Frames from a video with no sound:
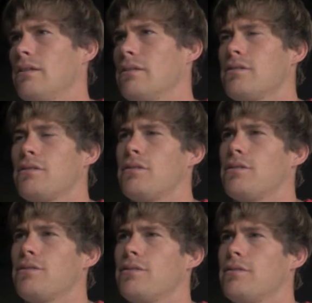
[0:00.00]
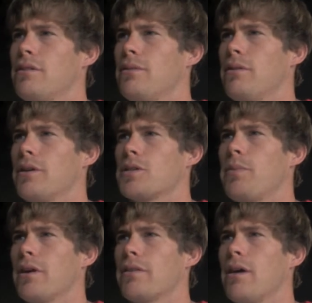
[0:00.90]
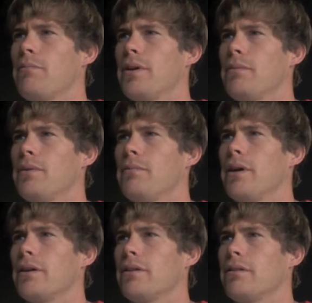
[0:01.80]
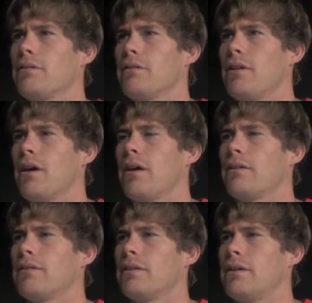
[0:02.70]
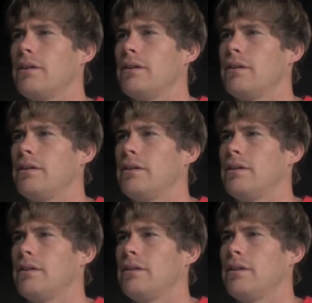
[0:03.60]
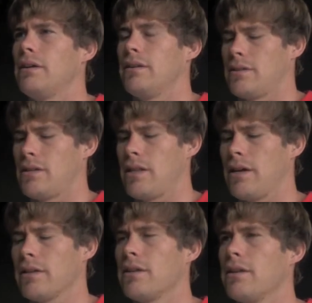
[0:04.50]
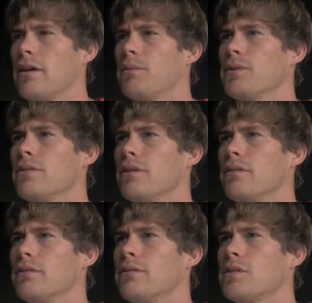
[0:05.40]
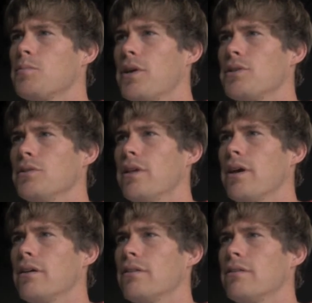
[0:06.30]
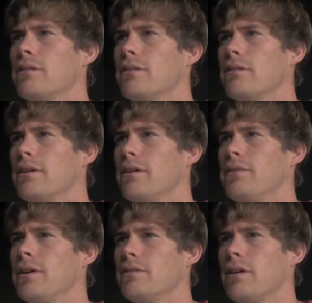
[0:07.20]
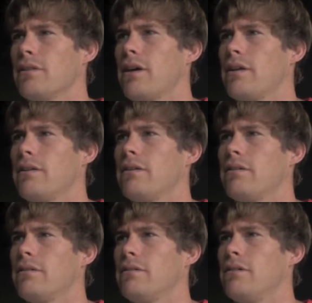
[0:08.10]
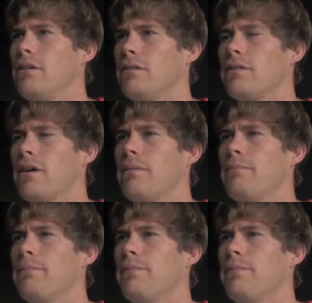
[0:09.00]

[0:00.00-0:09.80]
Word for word: The sisters didn't really expect that baby to make it through the day. And it's not like today was a special day. They have days like that all the time.